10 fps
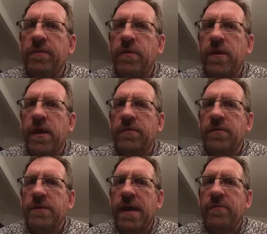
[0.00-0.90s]
look after
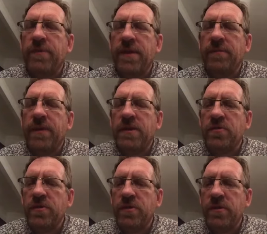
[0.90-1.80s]
yourself and make
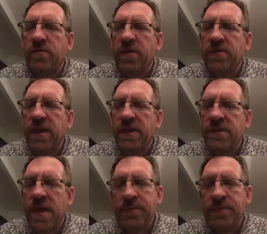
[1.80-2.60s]
sure you're doing the right things.